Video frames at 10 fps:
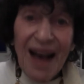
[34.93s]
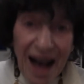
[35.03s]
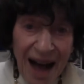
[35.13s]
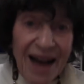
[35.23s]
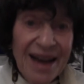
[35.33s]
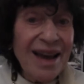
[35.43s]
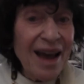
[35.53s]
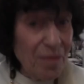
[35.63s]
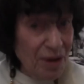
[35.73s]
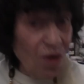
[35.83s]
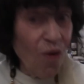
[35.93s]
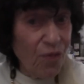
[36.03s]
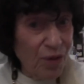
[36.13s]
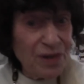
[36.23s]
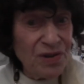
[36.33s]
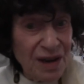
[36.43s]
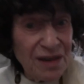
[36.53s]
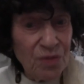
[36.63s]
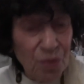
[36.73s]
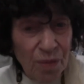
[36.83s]
I am an
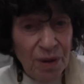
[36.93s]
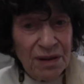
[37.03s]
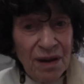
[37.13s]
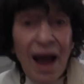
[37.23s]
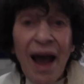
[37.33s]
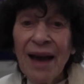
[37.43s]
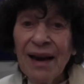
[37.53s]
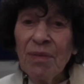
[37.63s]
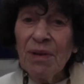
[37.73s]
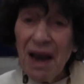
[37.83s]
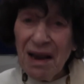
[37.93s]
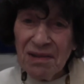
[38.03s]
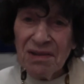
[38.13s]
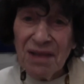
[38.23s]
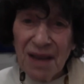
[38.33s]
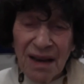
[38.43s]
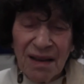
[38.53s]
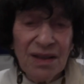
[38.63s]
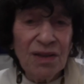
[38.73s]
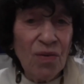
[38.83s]
overexcited woman. And I would hate to
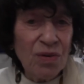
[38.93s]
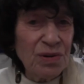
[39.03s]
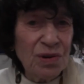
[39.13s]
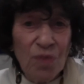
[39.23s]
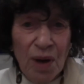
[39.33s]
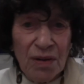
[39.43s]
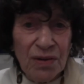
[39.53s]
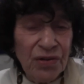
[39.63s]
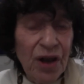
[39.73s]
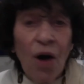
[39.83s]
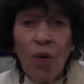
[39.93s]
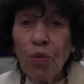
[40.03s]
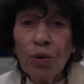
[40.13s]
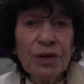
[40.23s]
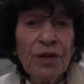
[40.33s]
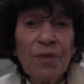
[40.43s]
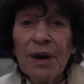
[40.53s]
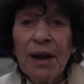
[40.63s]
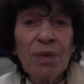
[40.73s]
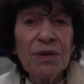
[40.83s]
think that Orson Welles wouldn't have been
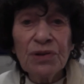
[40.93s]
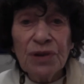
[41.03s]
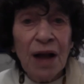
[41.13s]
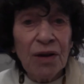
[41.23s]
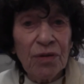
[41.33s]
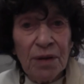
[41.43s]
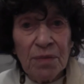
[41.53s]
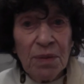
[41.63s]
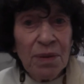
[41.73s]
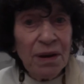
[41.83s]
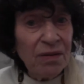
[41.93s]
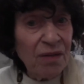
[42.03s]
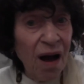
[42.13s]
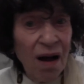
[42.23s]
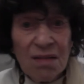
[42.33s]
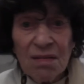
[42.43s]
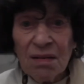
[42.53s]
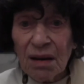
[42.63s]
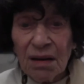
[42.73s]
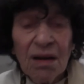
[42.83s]
able to tolerate me because I
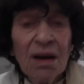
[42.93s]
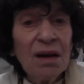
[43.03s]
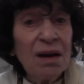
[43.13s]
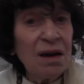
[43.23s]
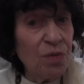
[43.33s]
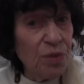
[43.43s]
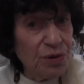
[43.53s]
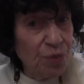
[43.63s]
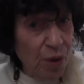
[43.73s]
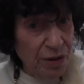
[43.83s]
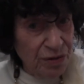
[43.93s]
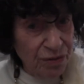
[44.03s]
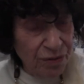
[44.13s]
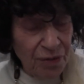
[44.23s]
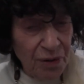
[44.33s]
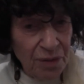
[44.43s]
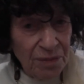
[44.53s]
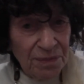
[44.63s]
think he was wonderful.